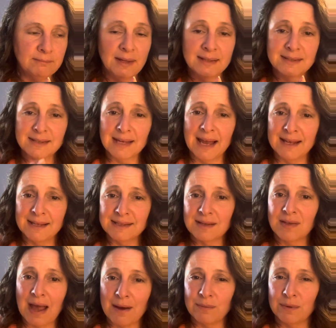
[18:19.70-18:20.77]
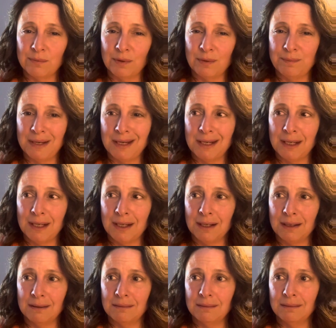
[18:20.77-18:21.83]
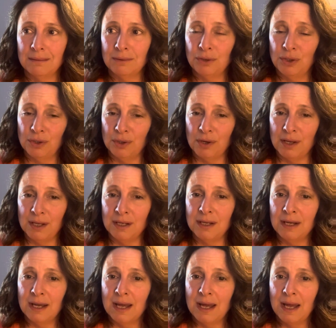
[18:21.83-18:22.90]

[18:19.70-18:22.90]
scents, that one would be good.